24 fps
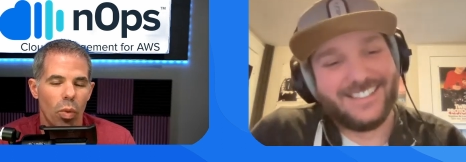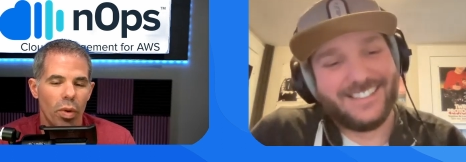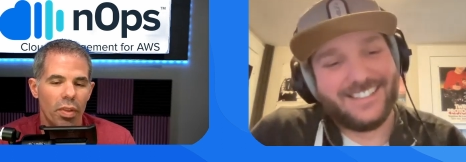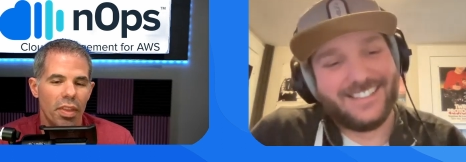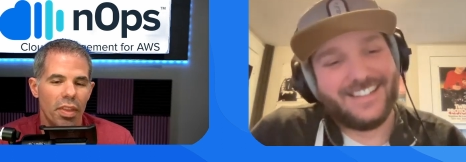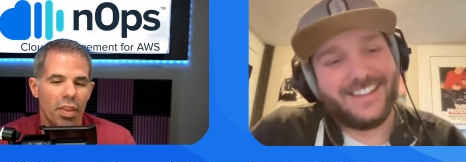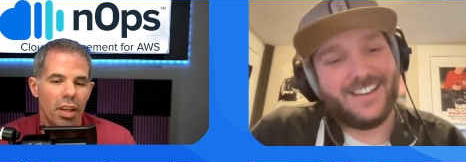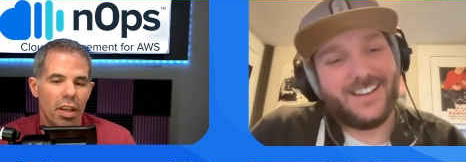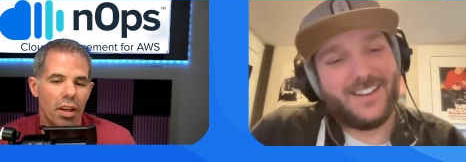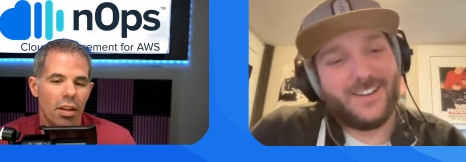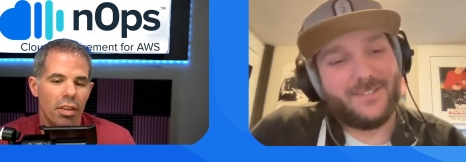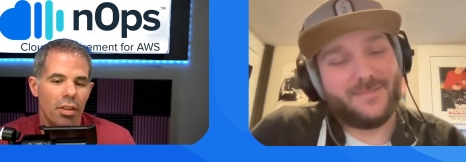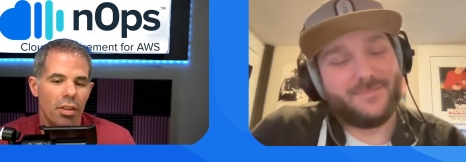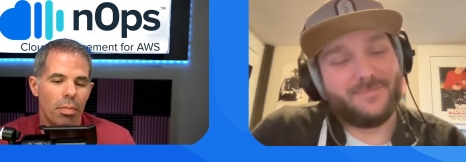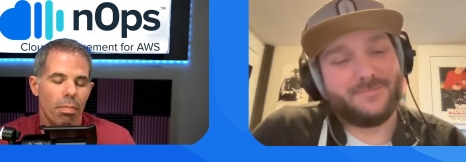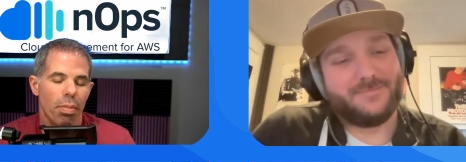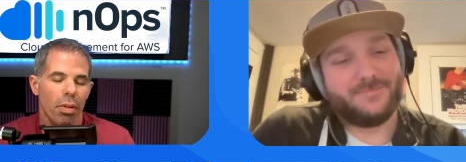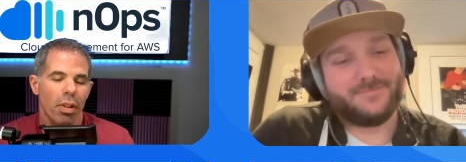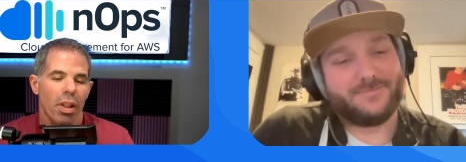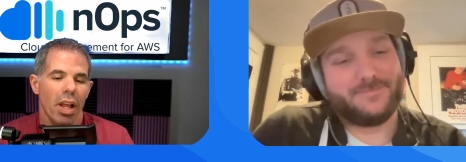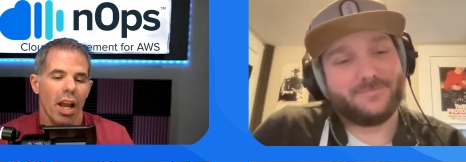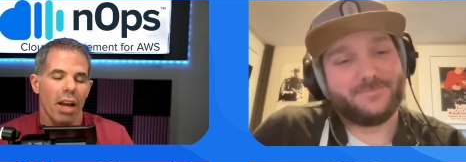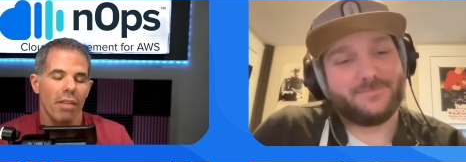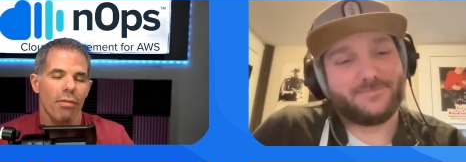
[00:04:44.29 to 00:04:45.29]
Speaker 1: With the other
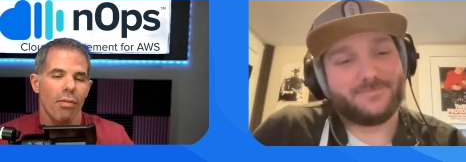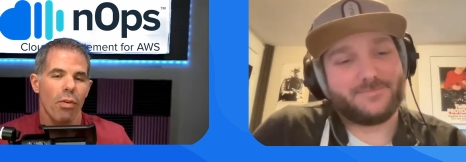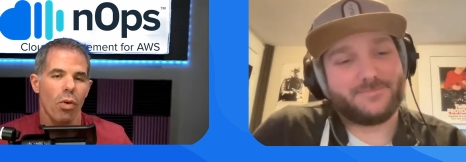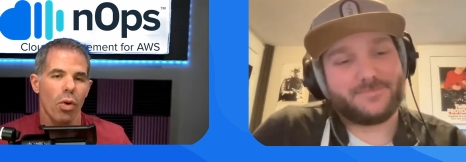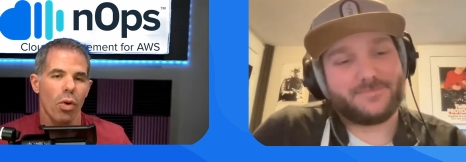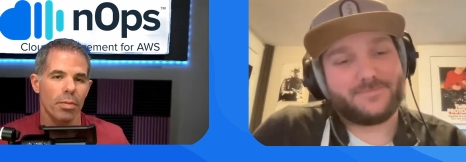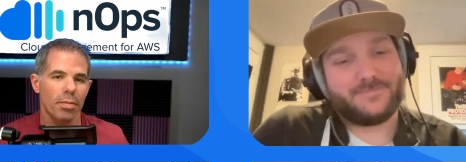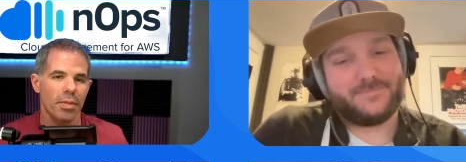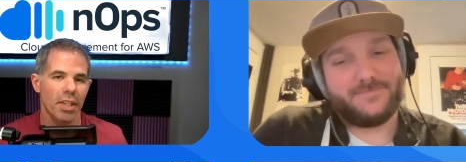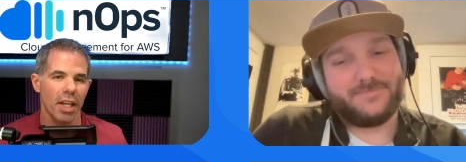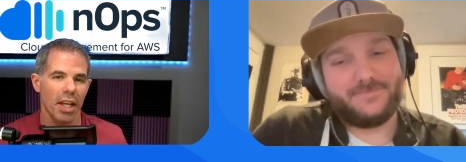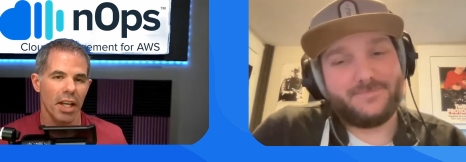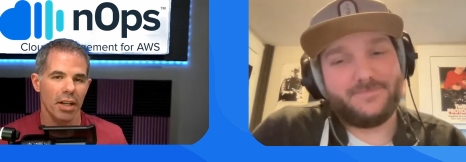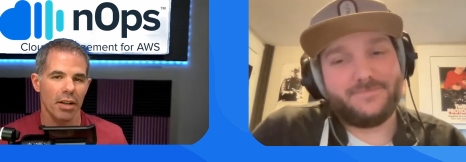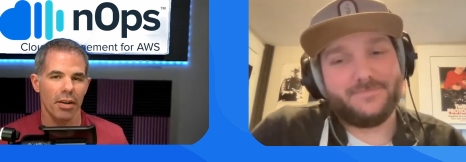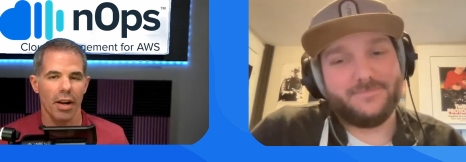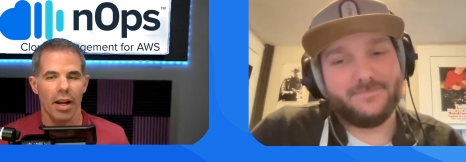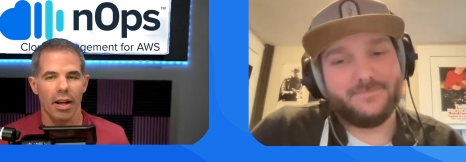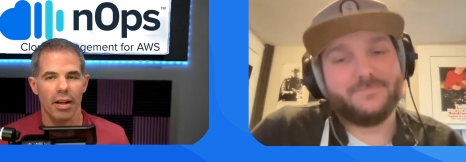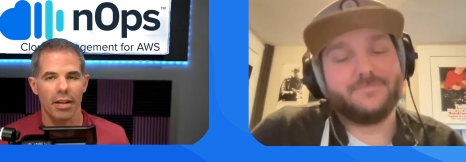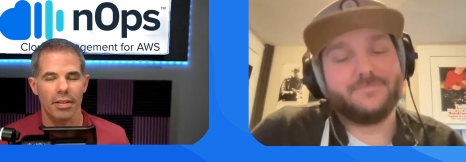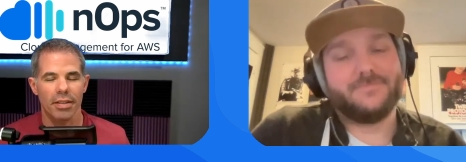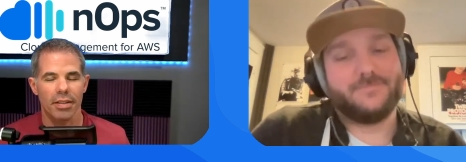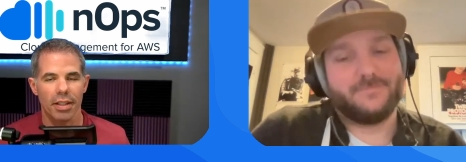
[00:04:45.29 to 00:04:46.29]
platforms that are
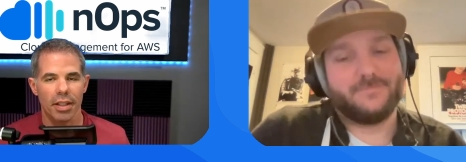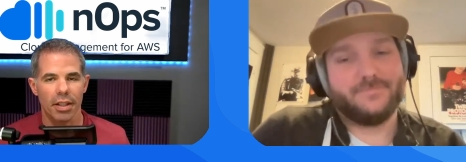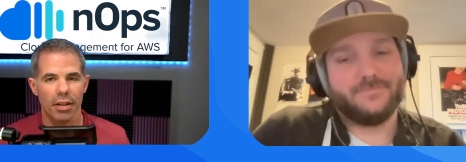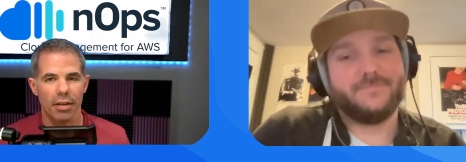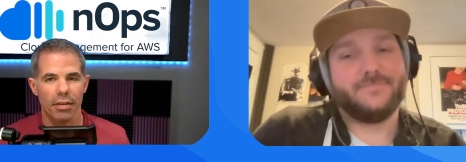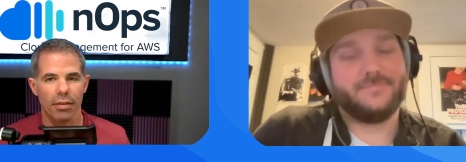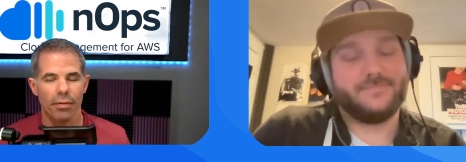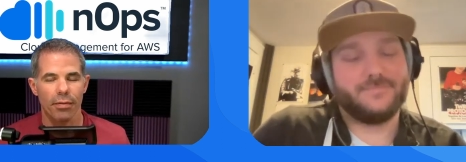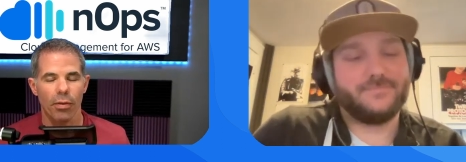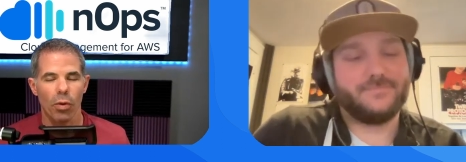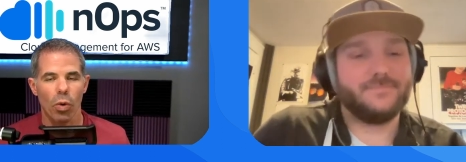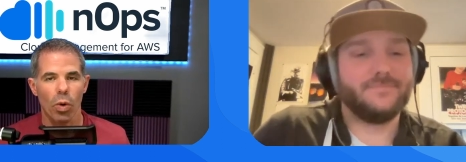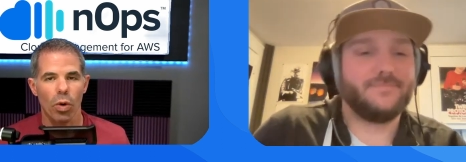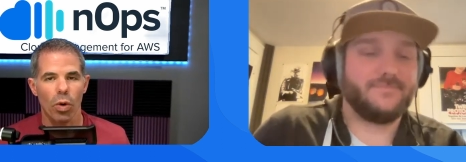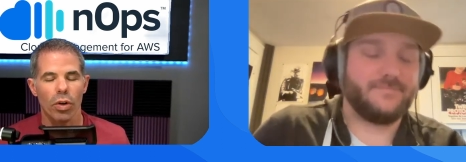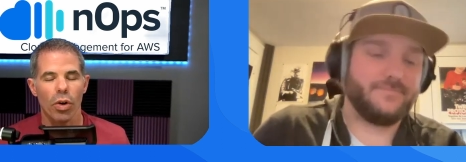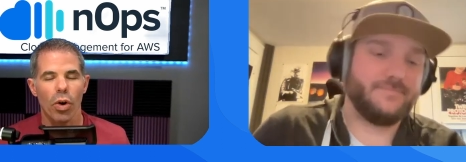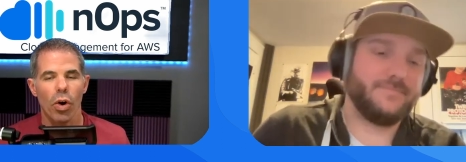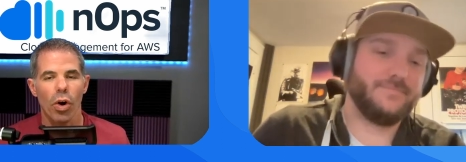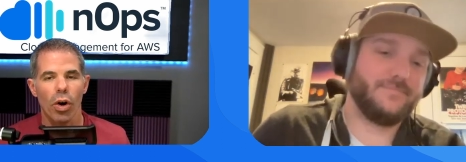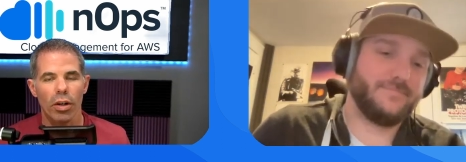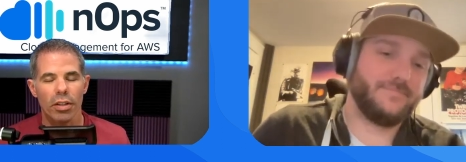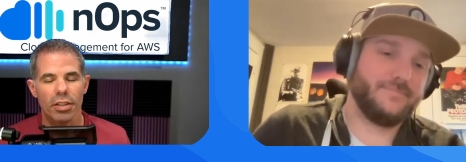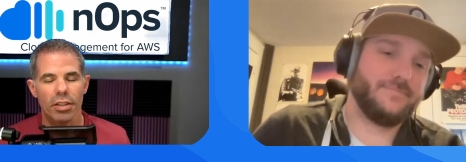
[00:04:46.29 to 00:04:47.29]
out there for
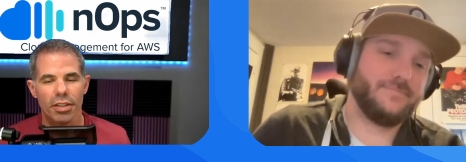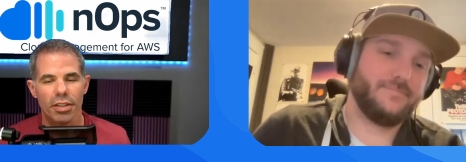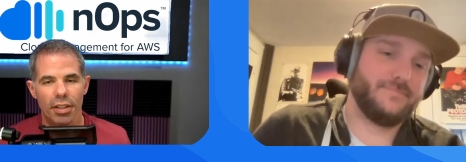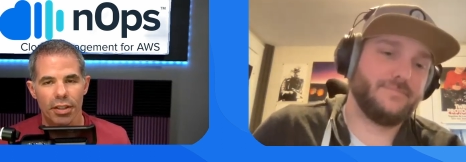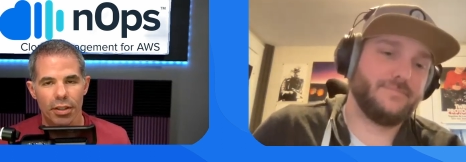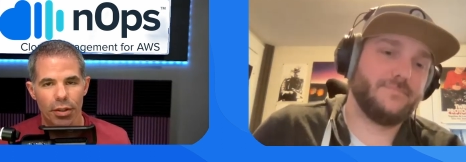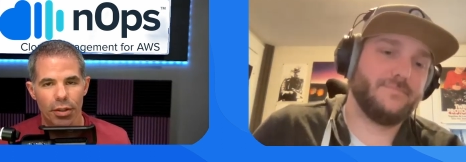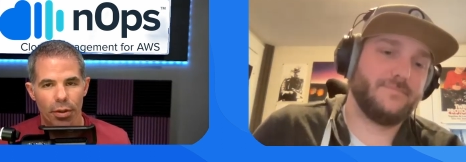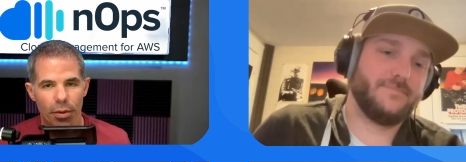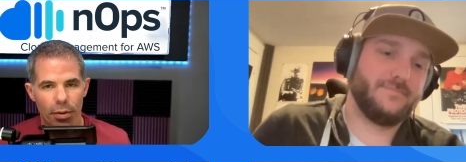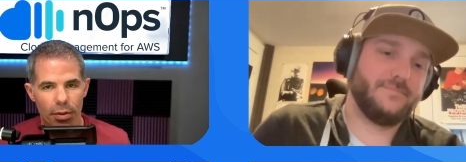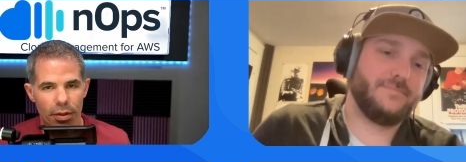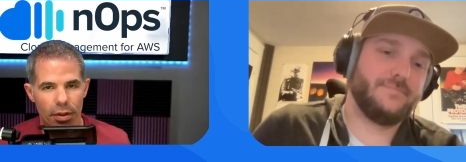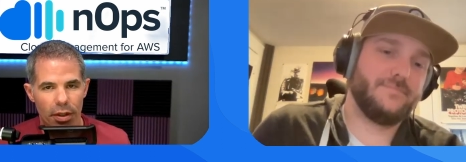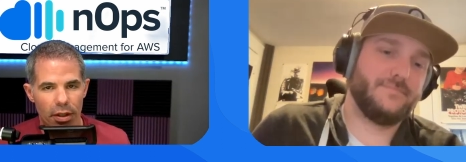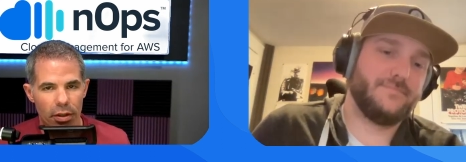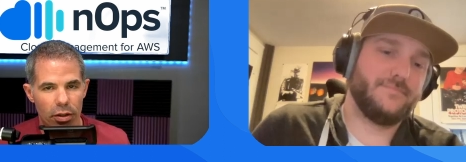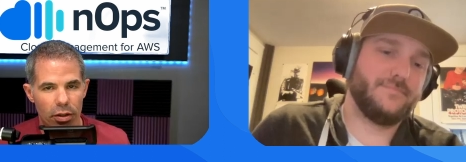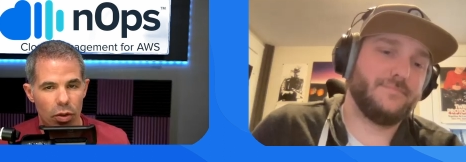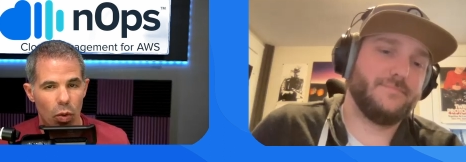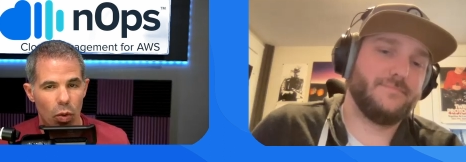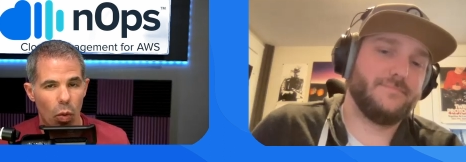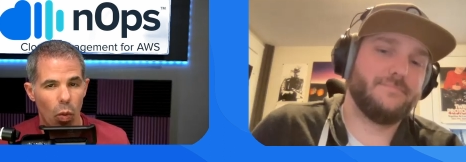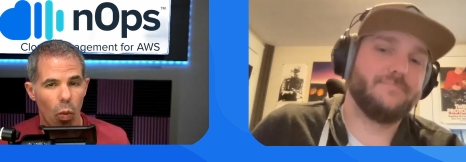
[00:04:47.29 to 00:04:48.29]
cost and
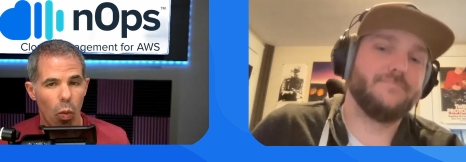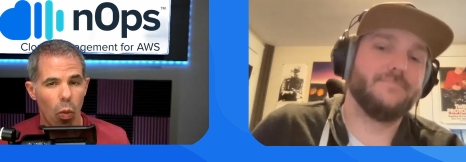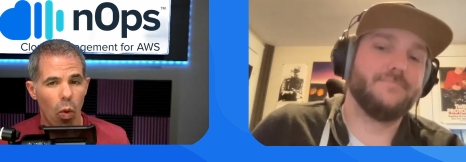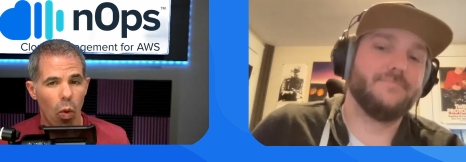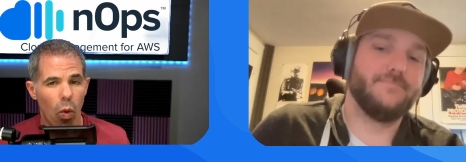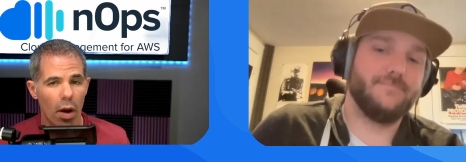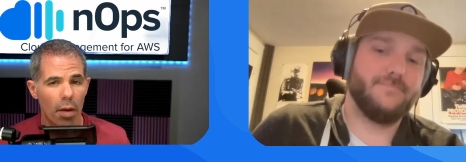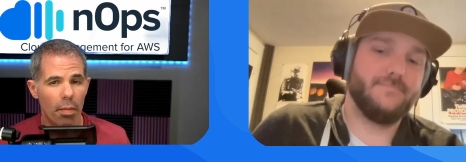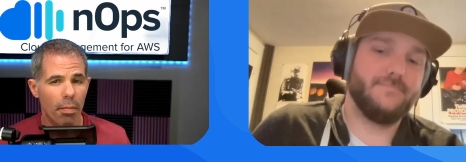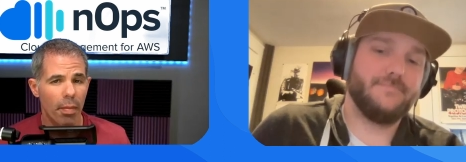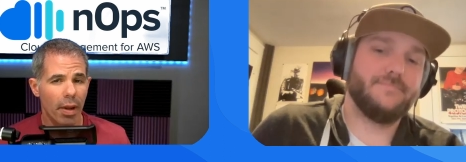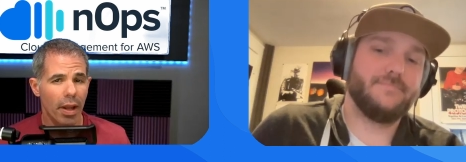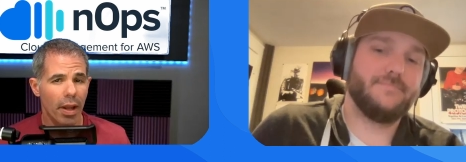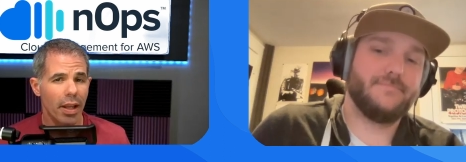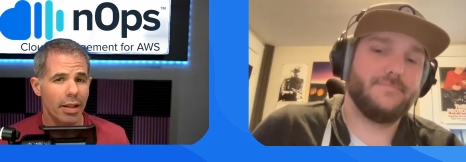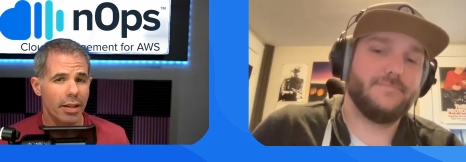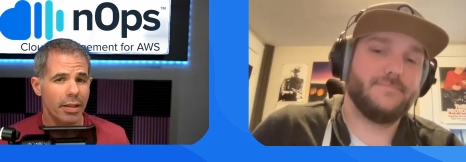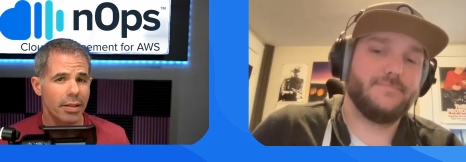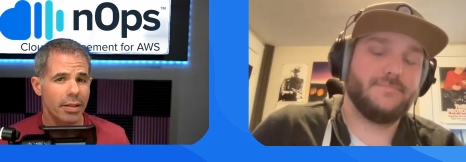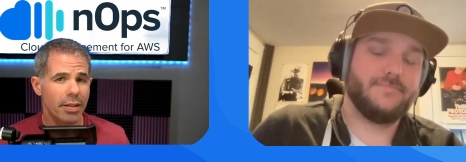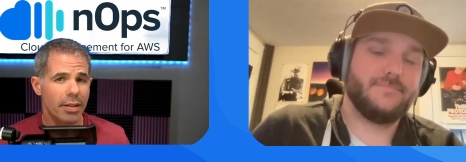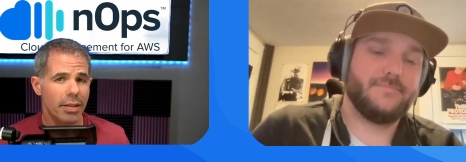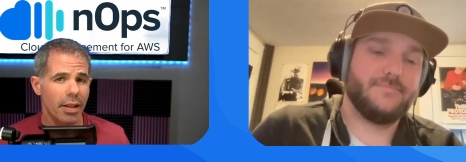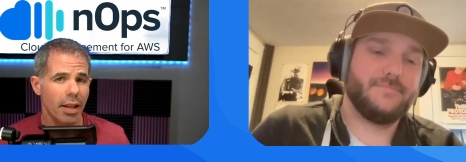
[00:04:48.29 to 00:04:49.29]
usage, mm-hmm. what
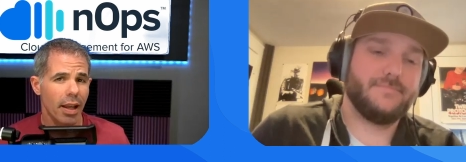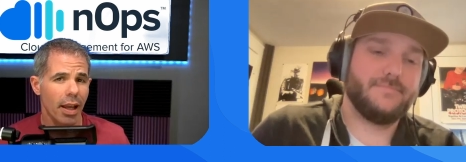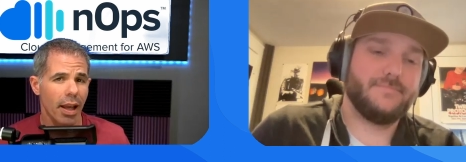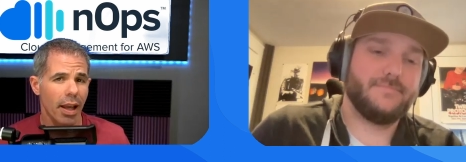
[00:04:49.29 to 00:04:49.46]
makes